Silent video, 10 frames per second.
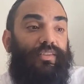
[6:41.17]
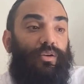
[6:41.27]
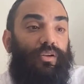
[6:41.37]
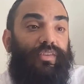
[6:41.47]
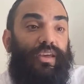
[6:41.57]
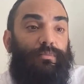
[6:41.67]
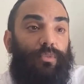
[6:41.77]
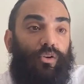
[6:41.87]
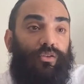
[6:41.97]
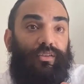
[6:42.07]
There is the
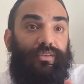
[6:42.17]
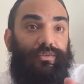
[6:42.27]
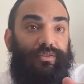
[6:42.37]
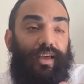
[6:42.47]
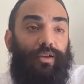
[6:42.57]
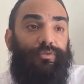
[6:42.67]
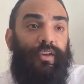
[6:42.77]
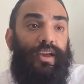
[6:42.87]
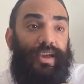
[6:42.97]
emergence of self